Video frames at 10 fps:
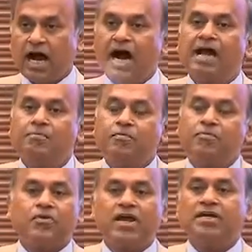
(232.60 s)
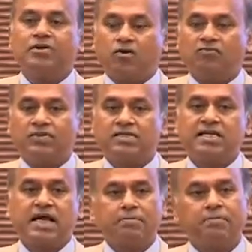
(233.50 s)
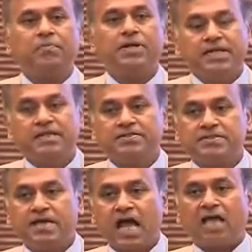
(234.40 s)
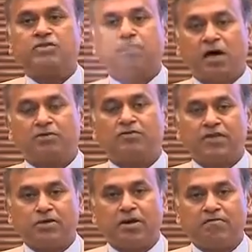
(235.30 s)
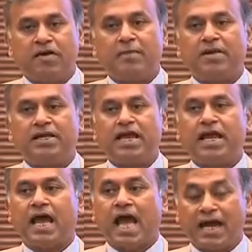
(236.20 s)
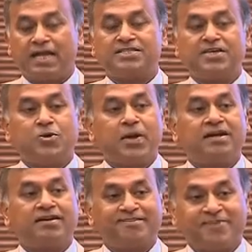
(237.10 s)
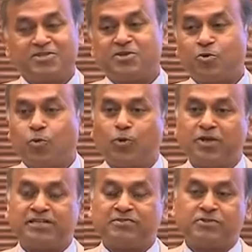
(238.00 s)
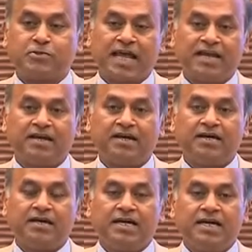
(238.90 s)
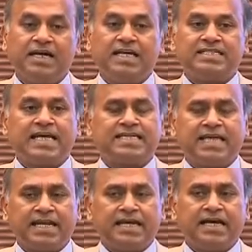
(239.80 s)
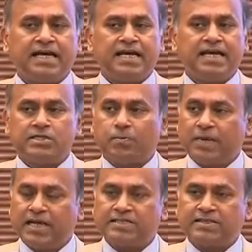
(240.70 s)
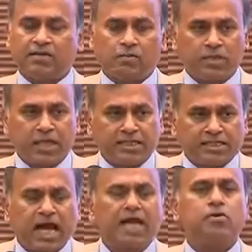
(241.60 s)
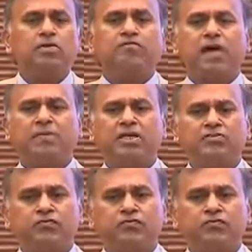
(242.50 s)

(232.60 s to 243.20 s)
I'm really confident and I'm pleased, as part of the UN family and as the UN resident coordinator to Kenya, is that Kenya is a place that the entire UN family